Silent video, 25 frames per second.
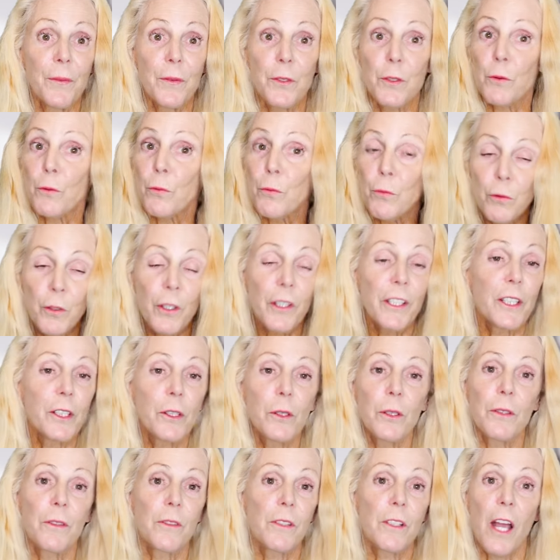It's really
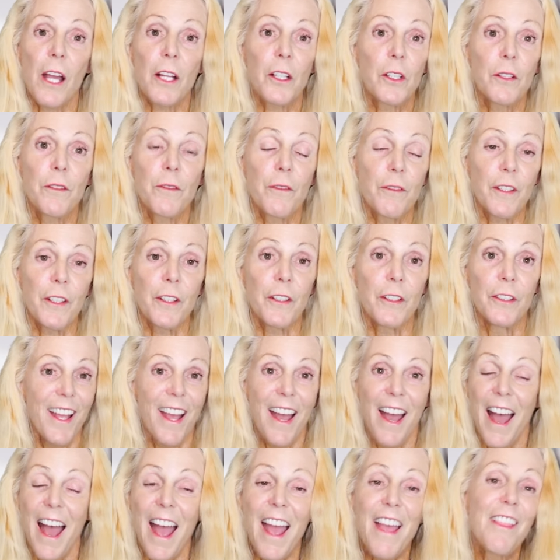a good feel.
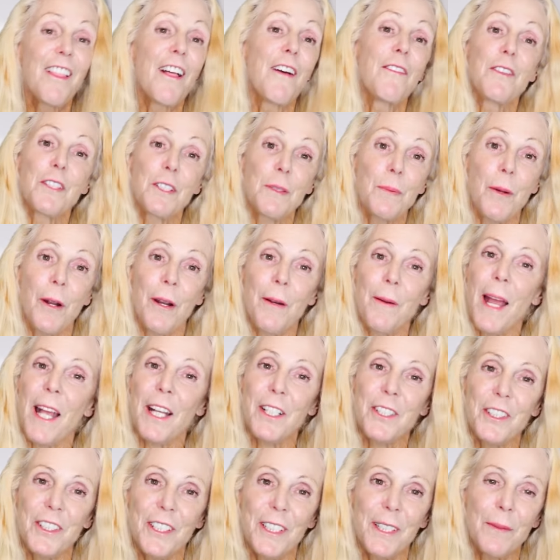I love this part.
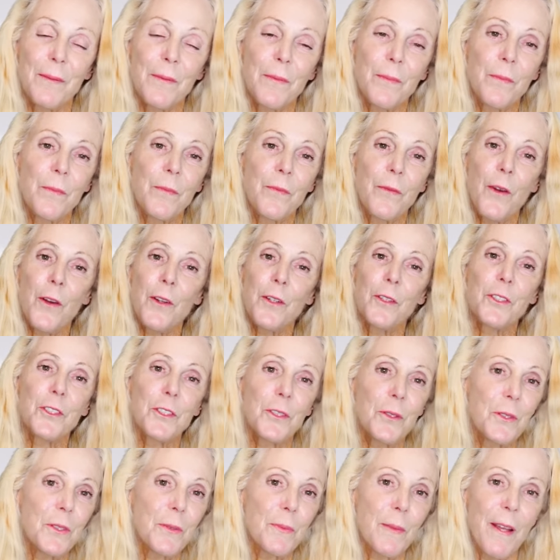Actually, photo
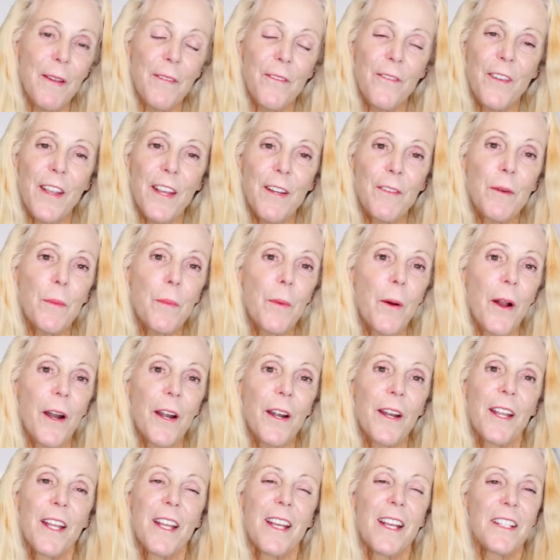shoot's my favorite
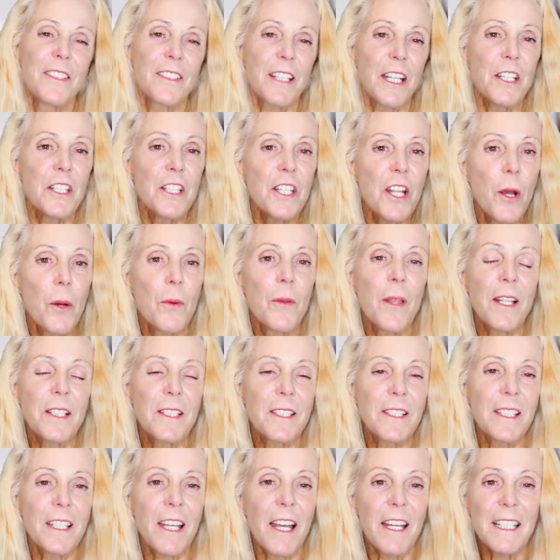part. So I know
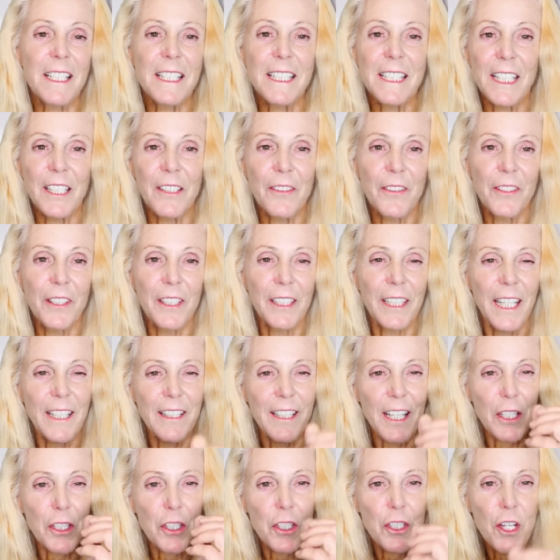that's the icing on the cake,
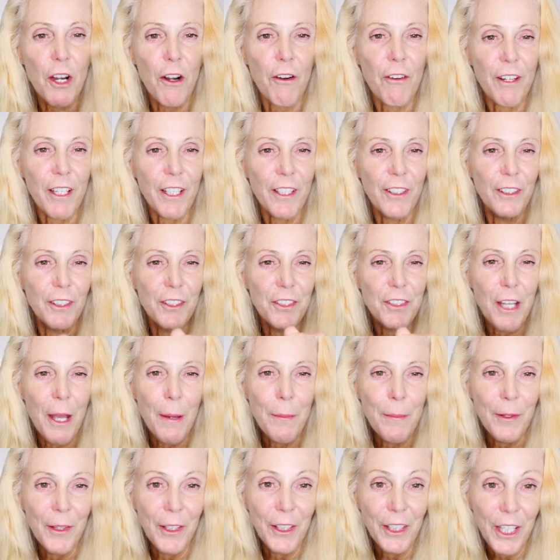that cherry on
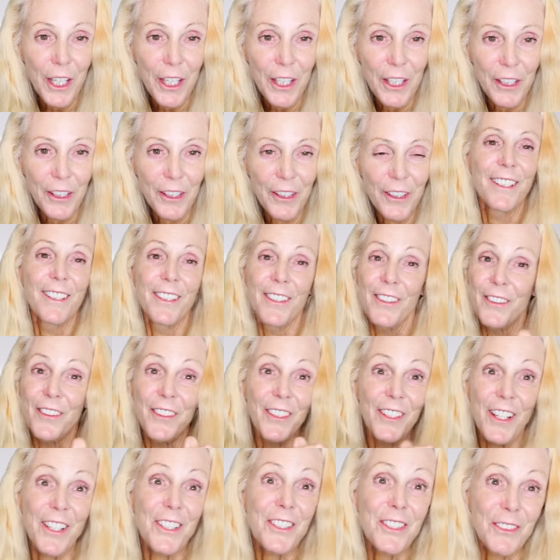top of the cake, or
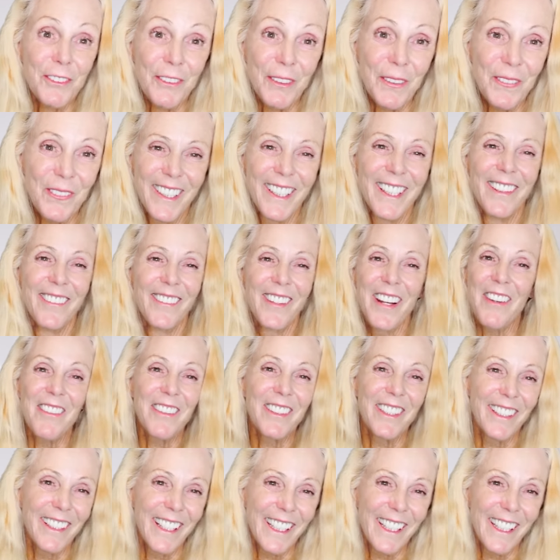the ice cream, whatever you